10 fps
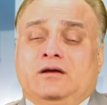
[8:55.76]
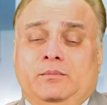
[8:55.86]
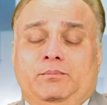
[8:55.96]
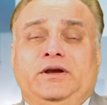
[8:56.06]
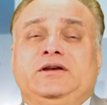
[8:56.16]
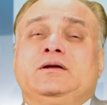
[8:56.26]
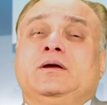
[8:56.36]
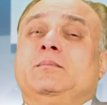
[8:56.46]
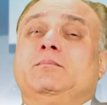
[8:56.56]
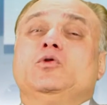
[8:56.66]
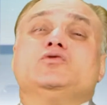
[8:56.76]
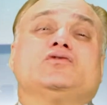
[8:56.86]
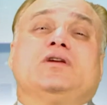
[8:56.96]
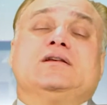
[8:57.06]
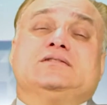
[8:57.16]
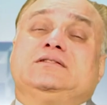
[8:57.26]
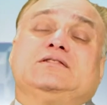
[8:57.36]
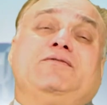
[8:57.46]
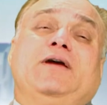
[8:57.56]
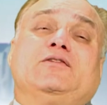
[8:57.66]
complete moon's transits
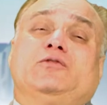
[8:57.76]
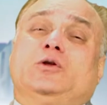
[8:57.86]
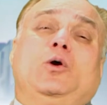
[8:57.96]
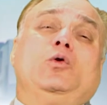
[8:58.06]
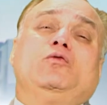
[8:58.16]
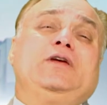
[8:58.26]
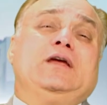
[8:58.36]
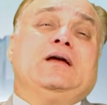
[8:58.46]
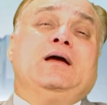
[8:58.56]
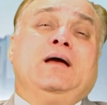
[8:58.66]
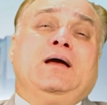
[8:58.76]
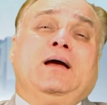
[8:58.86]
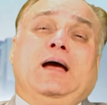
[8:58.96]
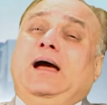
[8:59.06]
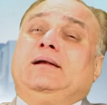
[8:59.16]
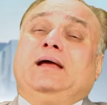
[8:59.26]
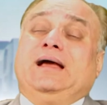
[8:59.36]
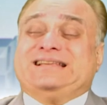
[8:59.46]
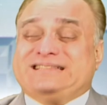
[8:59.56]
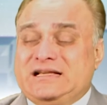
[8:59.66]
effect for the whole week, and
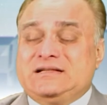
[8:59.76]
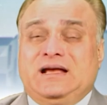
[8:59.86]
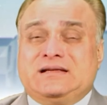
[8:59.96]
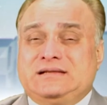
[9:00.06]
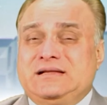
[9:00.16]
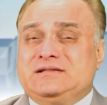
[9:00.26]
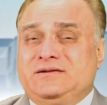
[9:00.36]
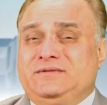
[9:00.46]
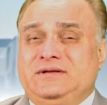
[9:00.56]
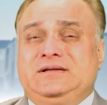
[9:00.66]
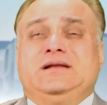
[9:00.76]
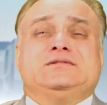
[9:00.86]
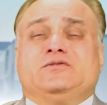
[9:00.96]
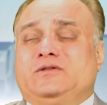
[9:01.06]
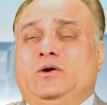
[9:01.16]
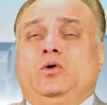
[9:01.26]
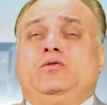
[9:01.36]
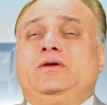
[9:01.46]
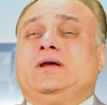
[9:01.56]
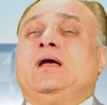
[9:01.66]
extensive details of the whole
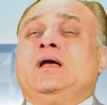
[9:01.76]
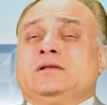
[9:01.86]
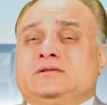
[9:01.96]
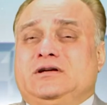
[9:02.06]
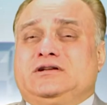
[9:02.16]
week. The